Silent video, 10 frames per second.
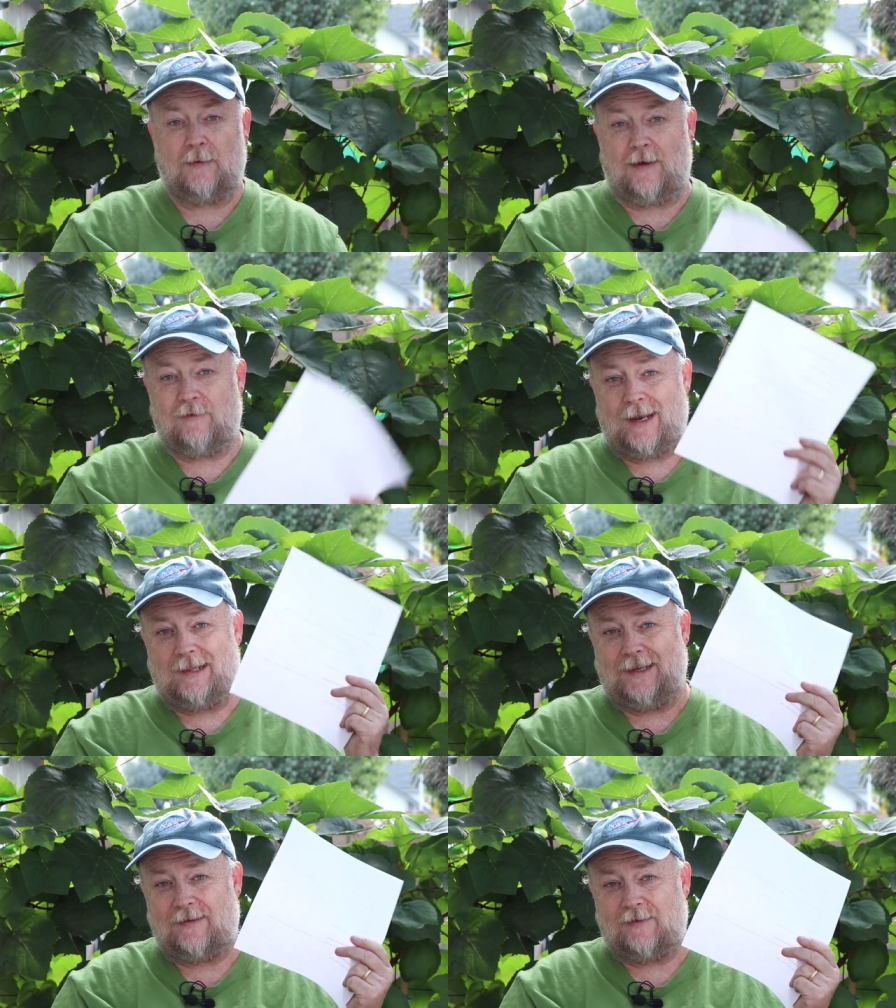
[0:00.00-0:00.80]
So I've got a
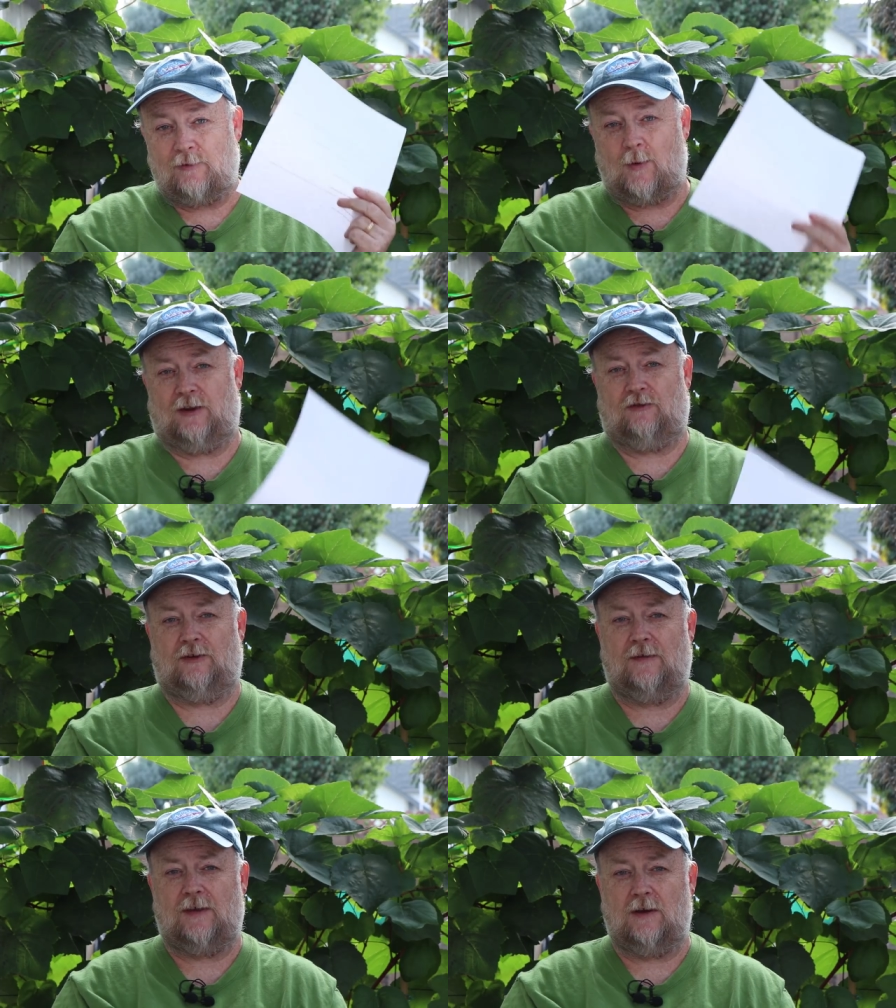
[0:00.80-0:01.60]
list of
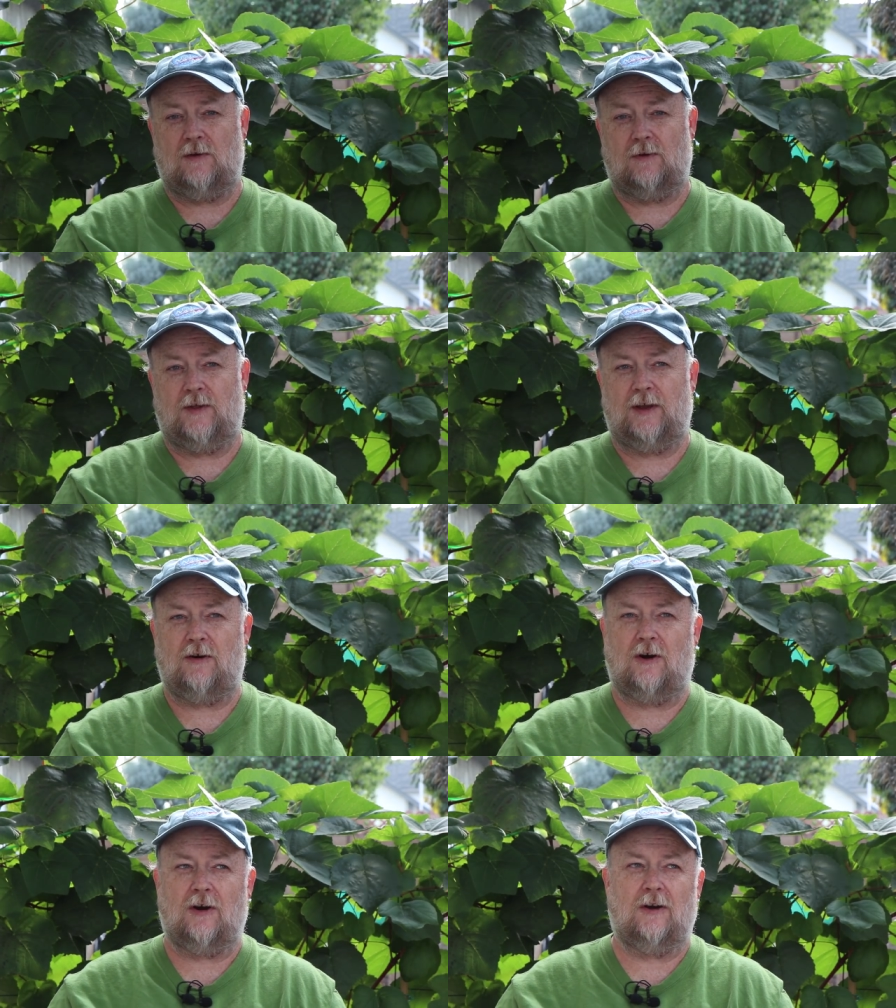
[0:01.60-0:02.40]
questions here that
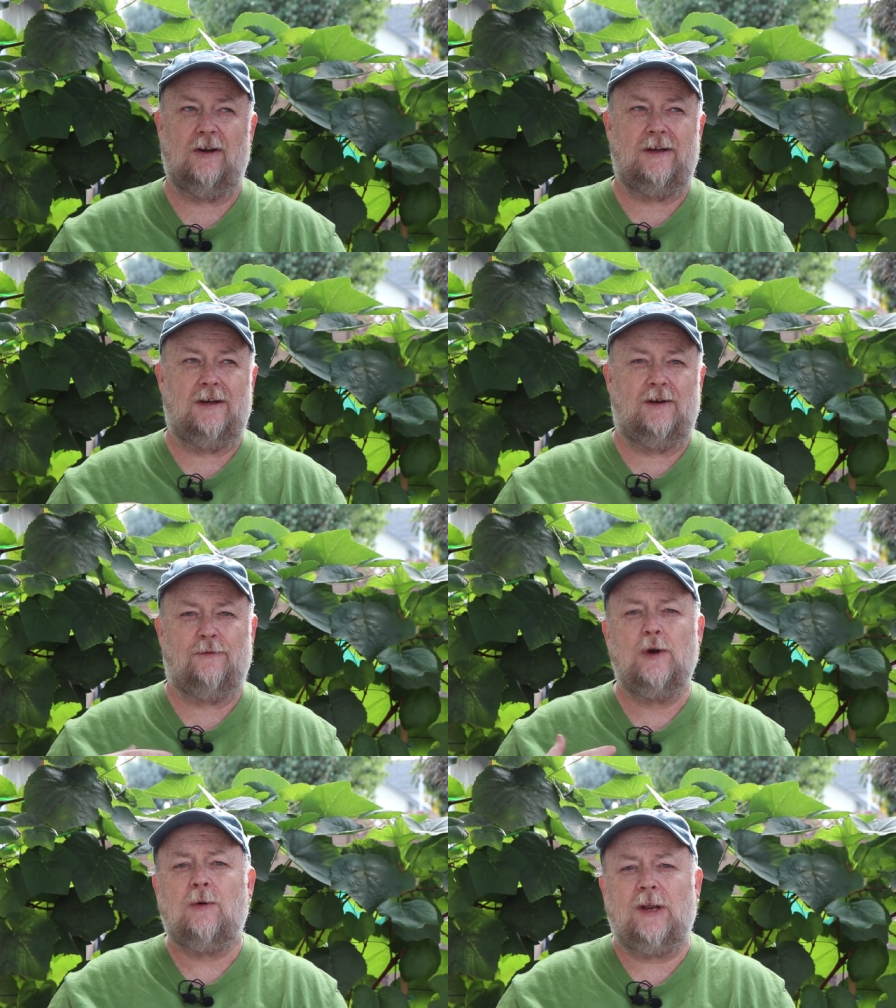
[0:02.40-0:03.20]
are
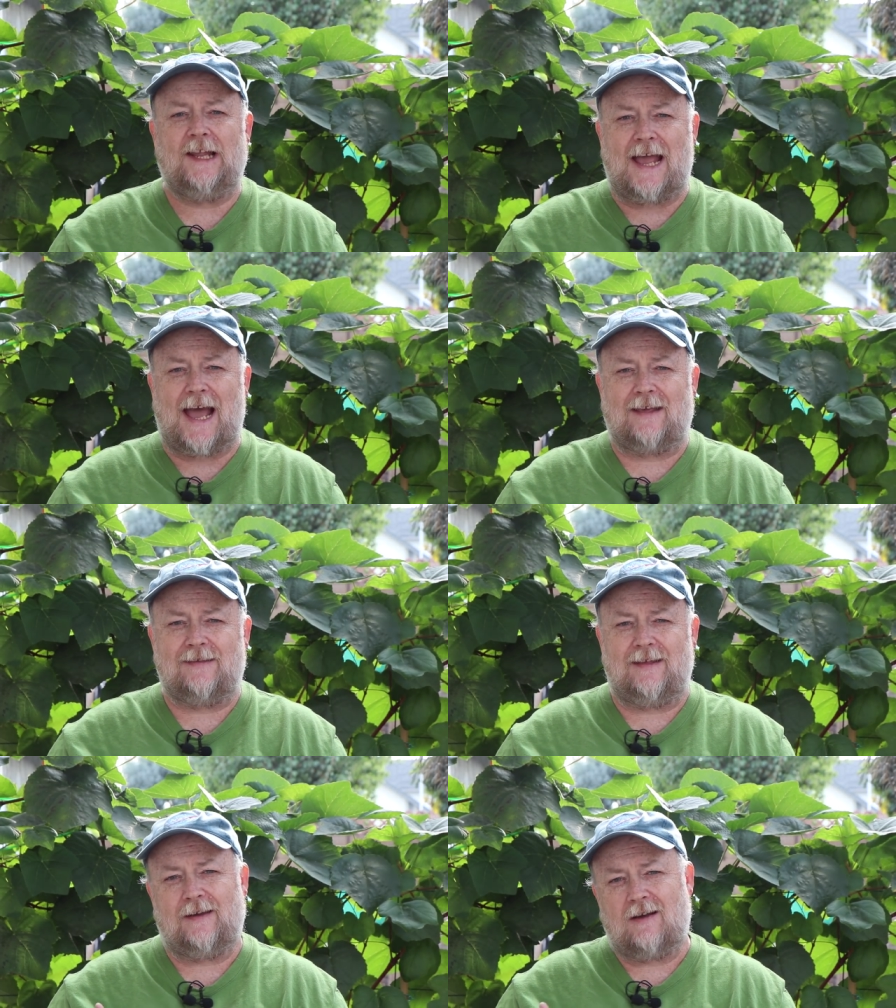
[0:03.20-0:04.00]
frequently
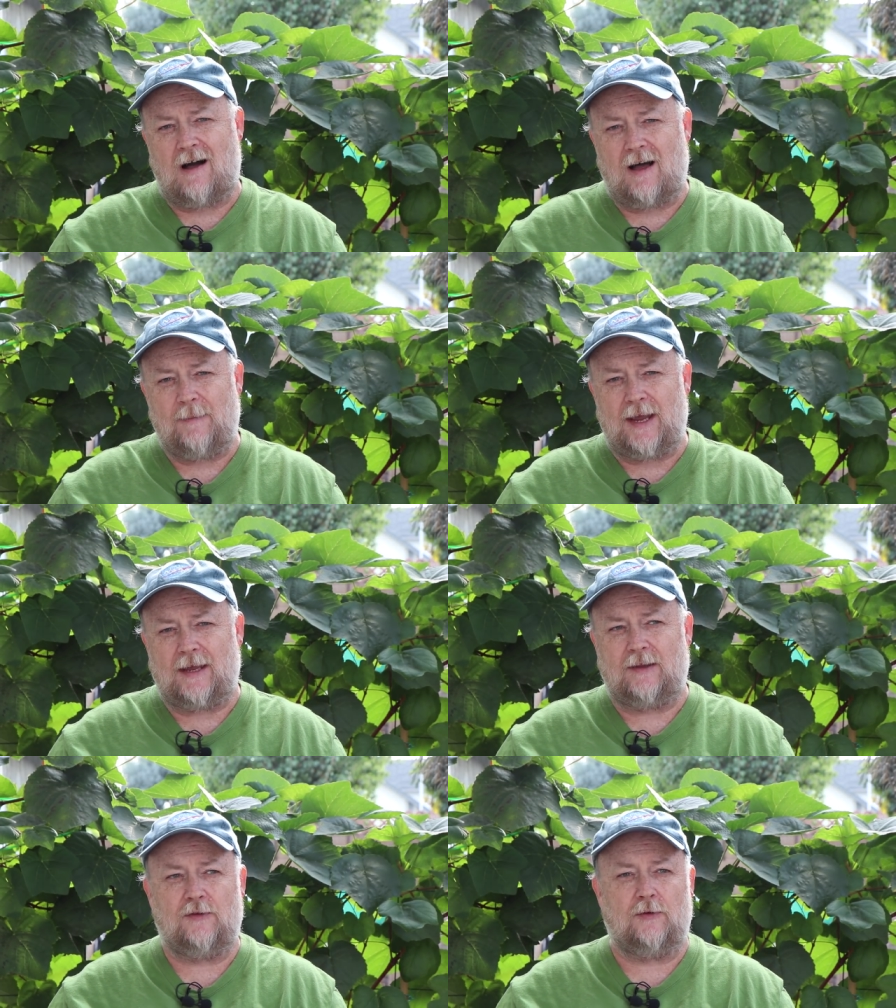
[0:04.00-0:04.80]
asked in the
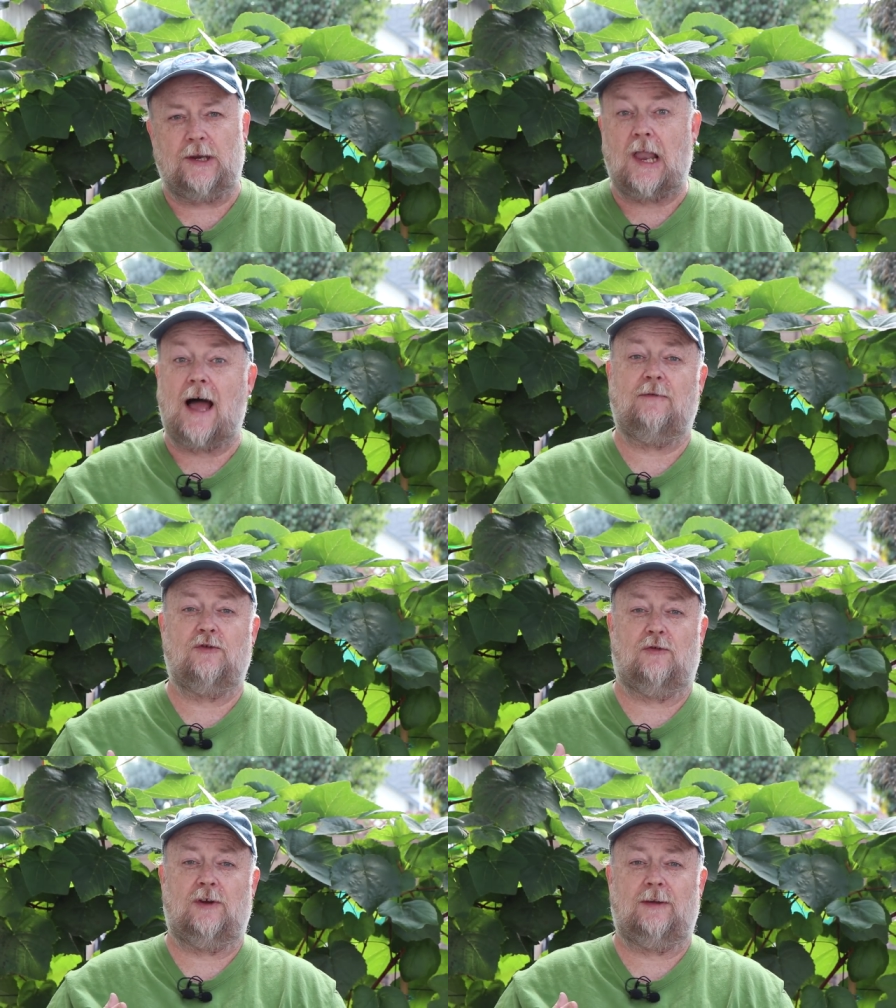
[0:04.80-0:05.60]
comments or in live
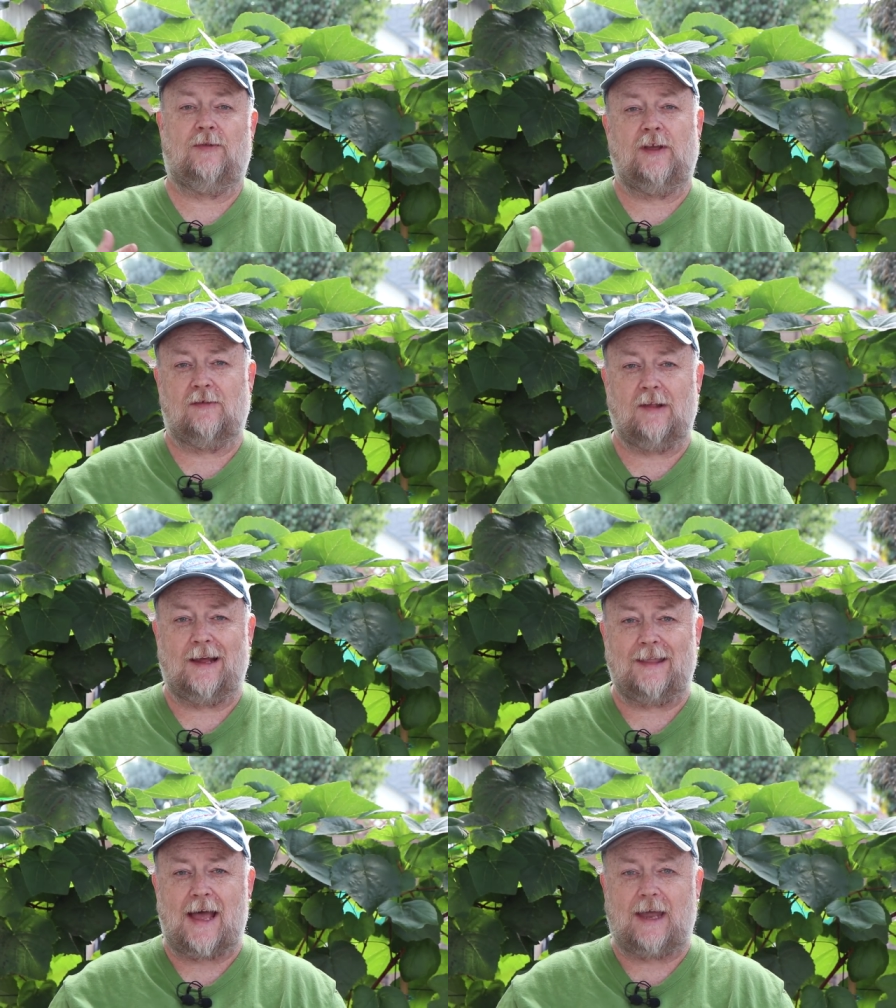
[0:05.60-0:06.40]
streams, things
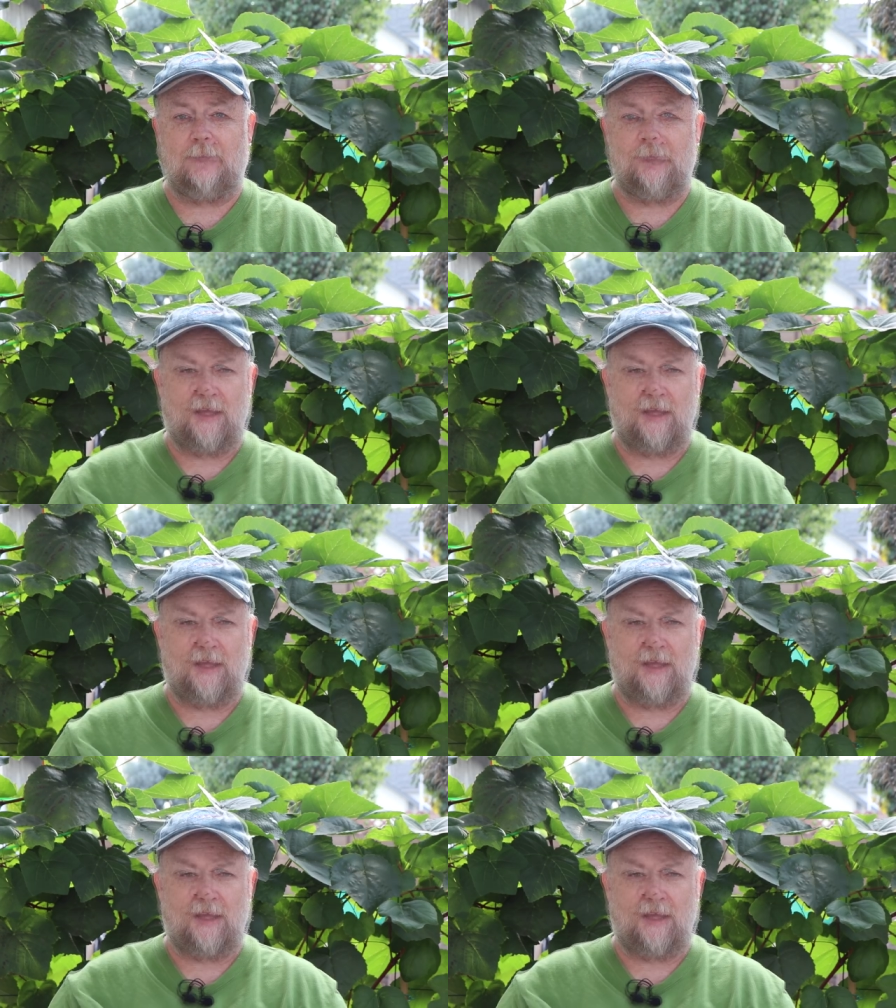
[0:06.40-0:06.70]
like that.